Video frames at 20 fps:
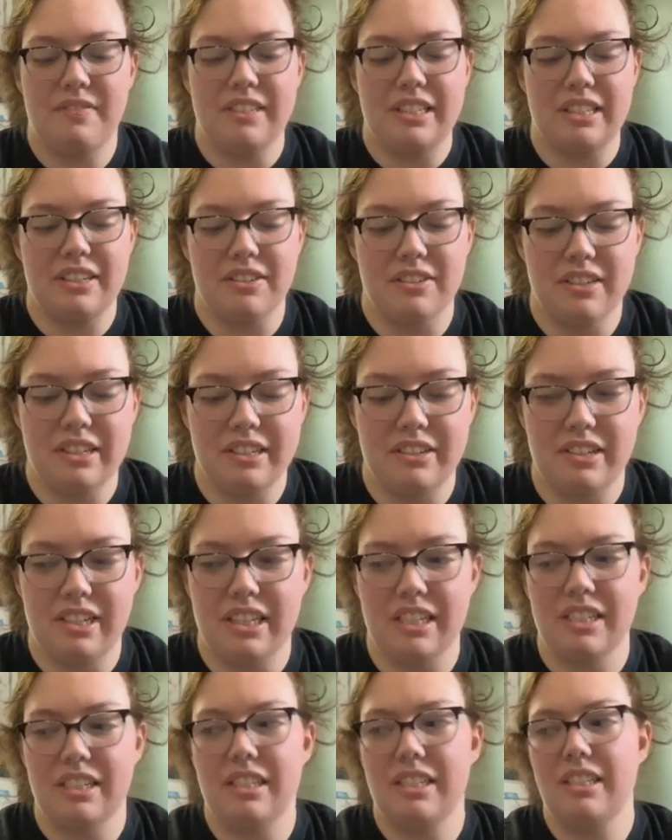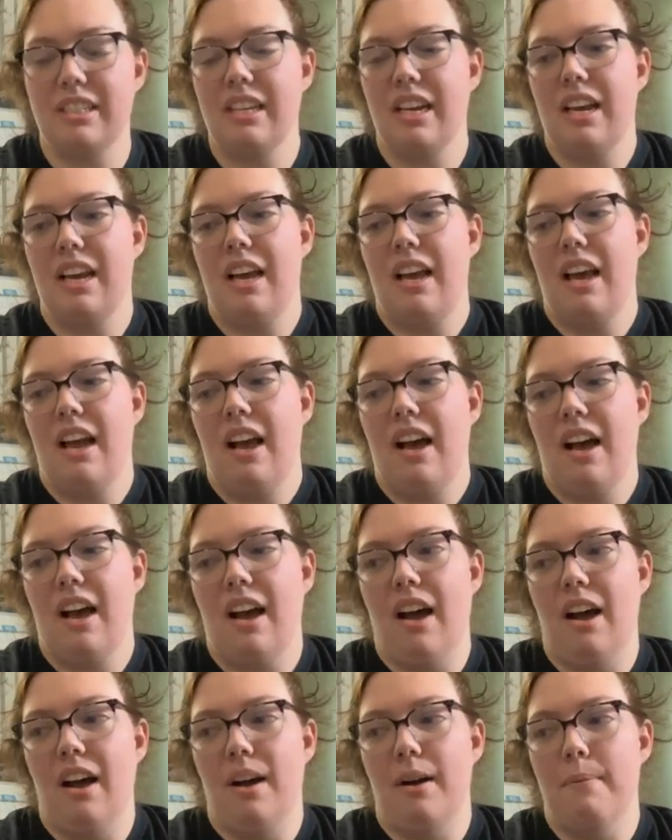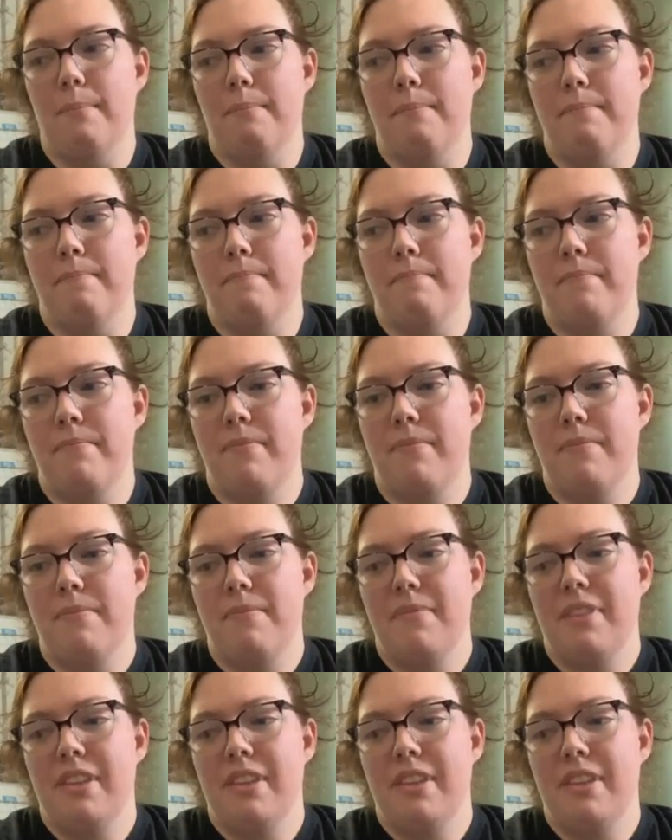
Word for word: physical illness, um,